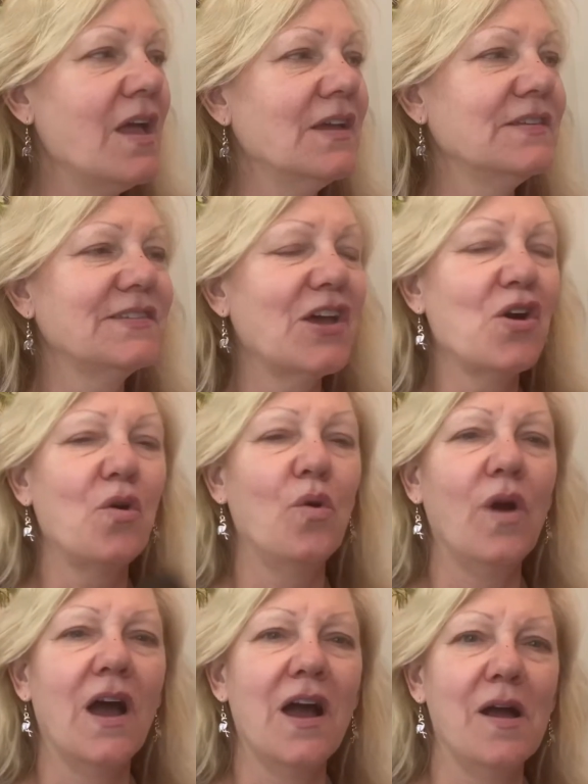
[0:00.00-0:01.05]

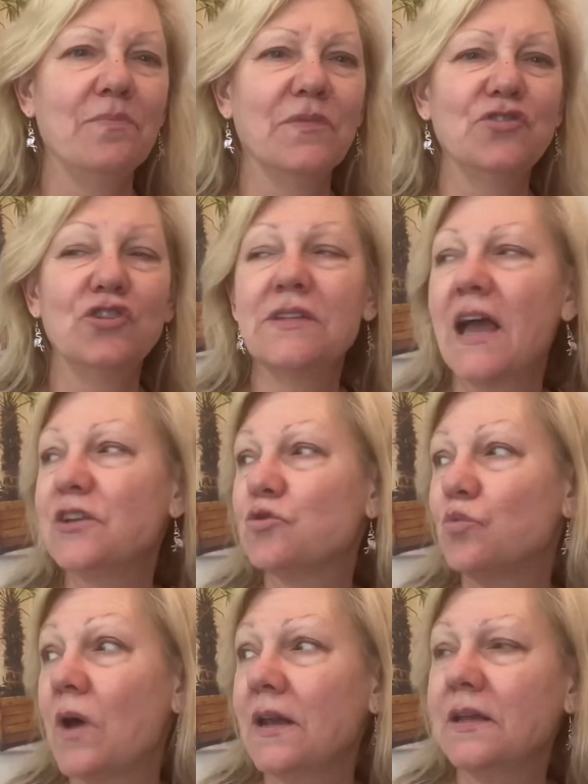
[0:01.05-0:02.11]
So just had to
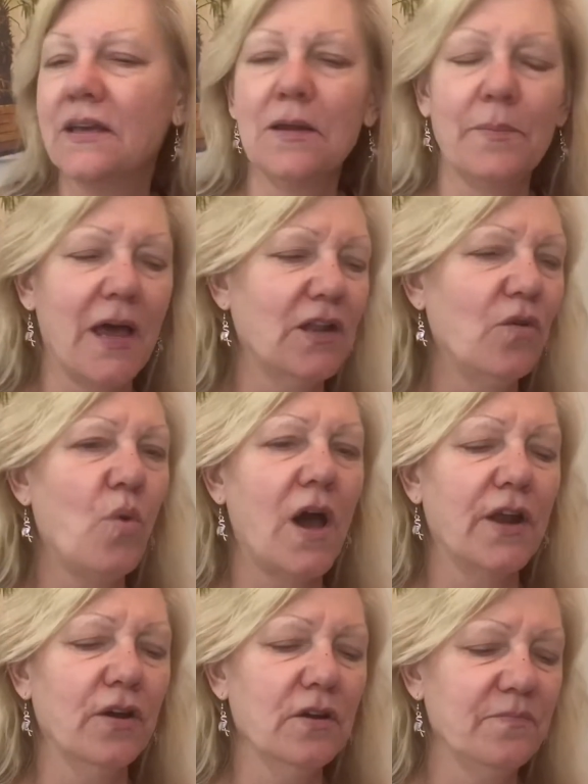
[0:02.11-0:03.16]
run and get a bottle of
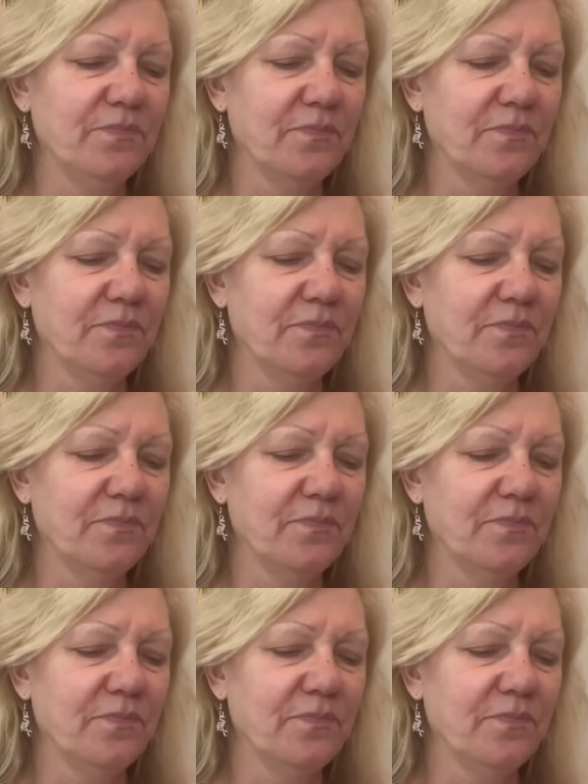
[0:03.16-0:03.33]
water.